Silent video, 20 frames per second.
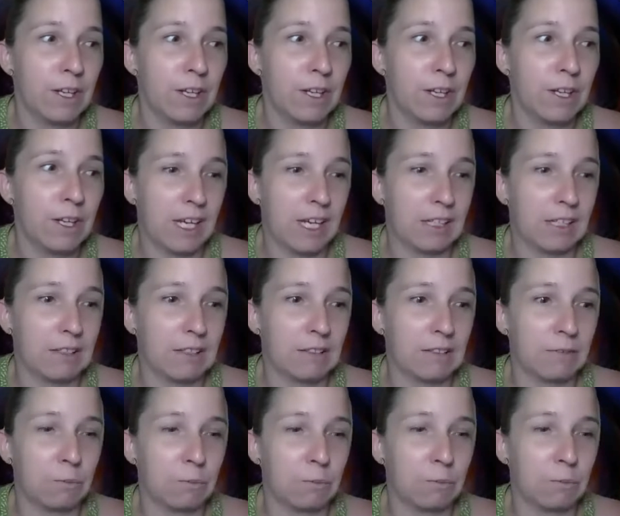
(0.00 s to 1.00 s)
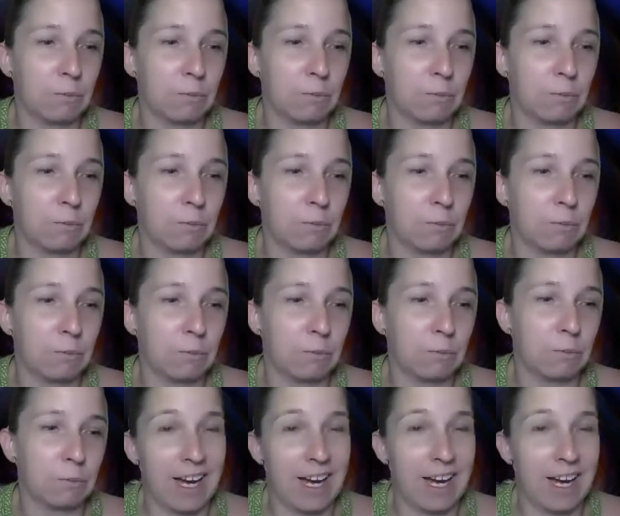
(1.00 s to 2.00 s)
in where I'm at
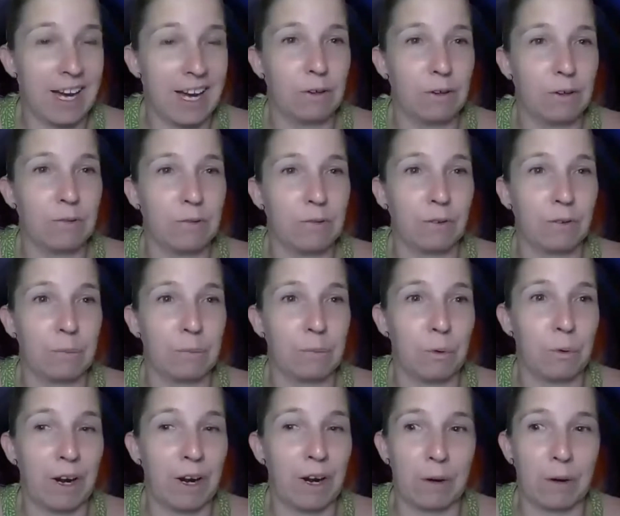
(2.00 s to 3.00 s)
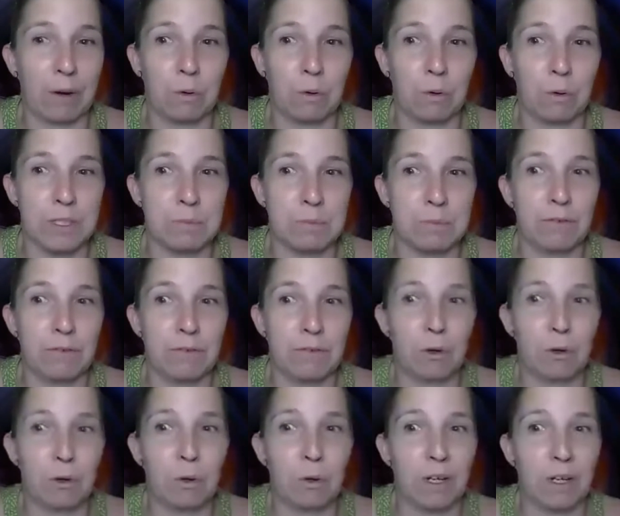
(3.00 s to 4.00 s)
now from where I was
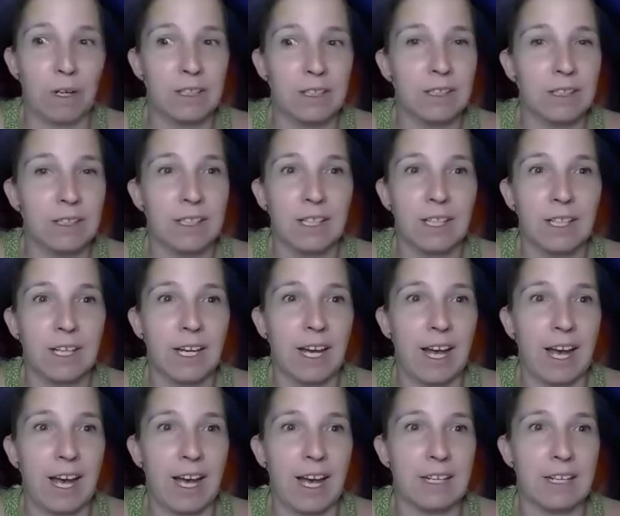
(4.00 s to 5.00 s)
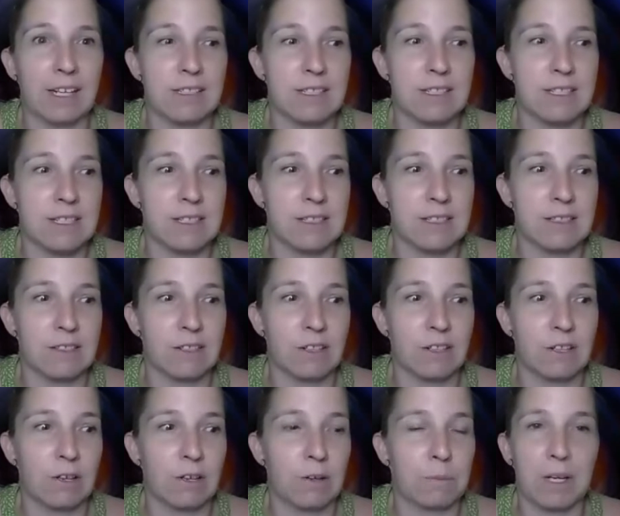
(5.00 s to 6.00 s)
before, and oh
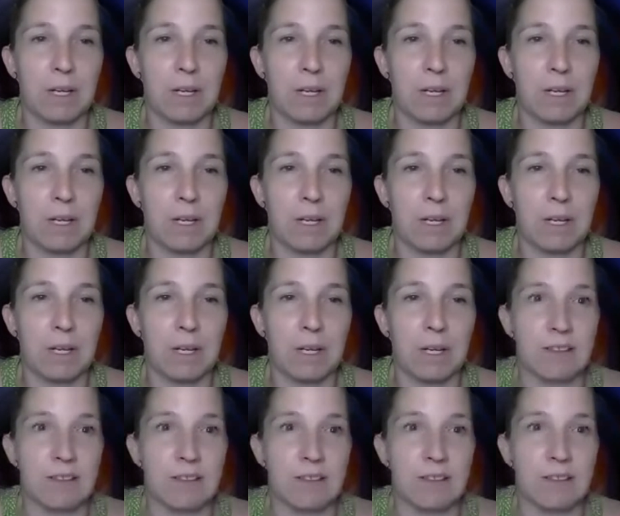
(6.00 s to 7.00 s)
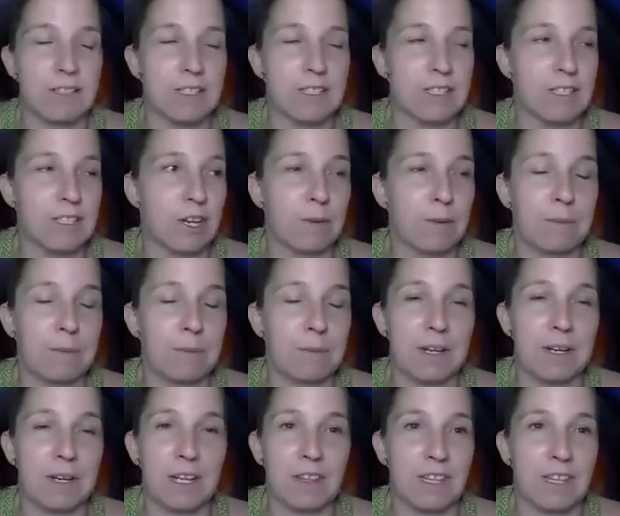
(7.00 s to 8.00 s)
my goodness, there are so many
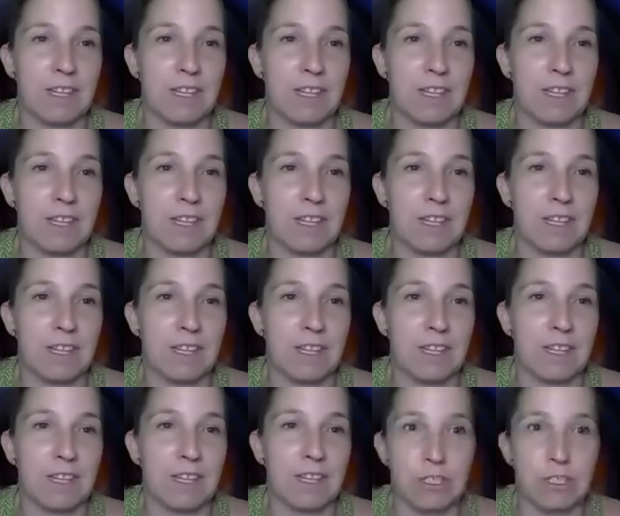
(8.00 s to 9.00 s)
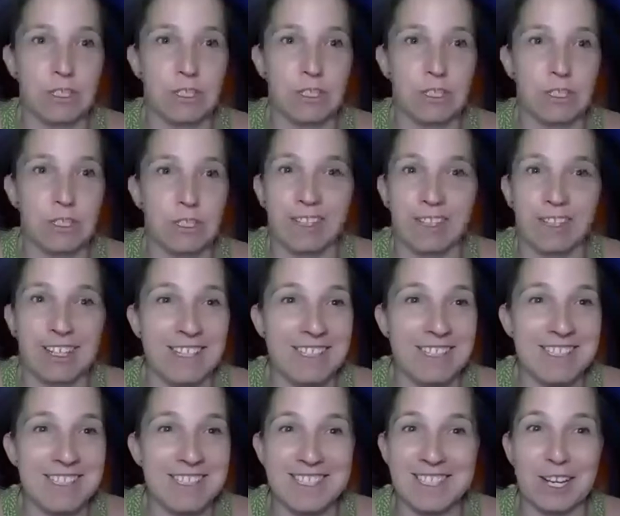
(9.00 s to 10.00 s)
things I'm trying to undo.
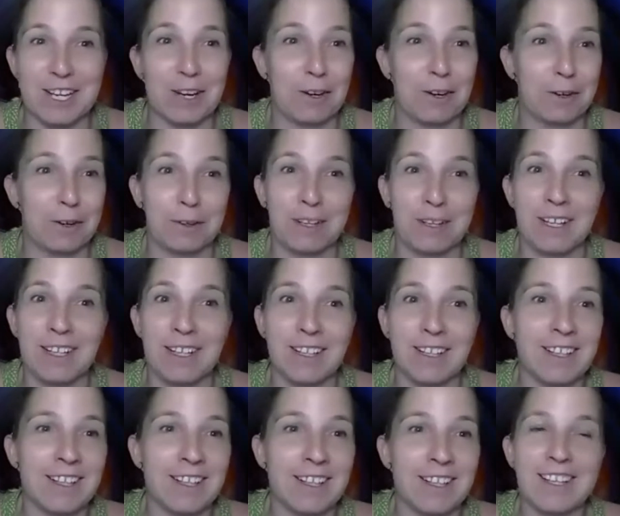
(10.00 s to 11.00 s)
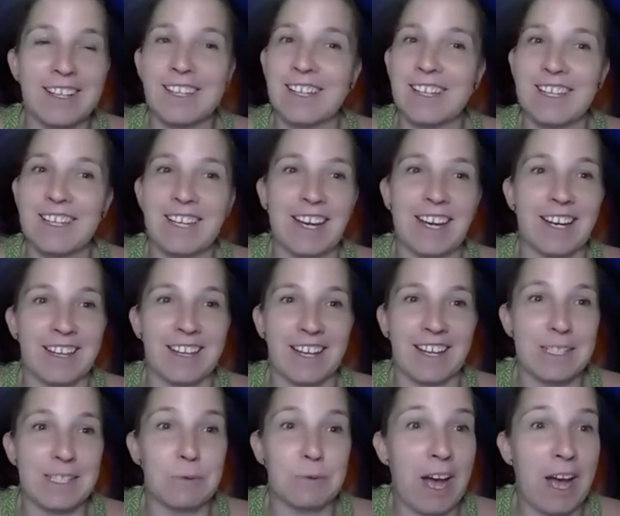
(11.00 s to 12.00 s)
So yeah, that's
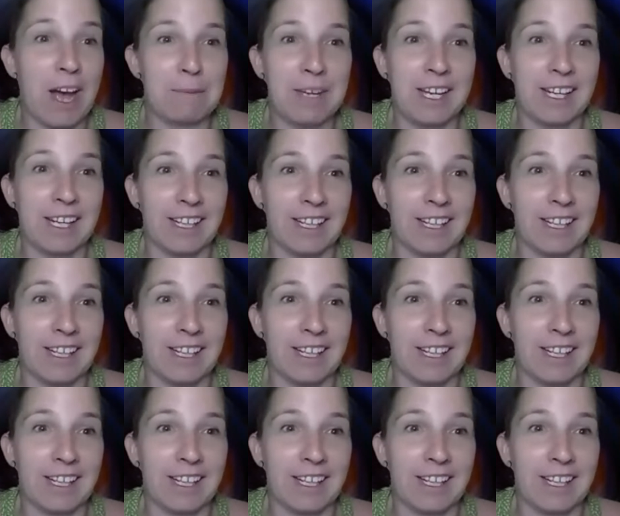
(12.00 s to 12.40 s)
why I'm here.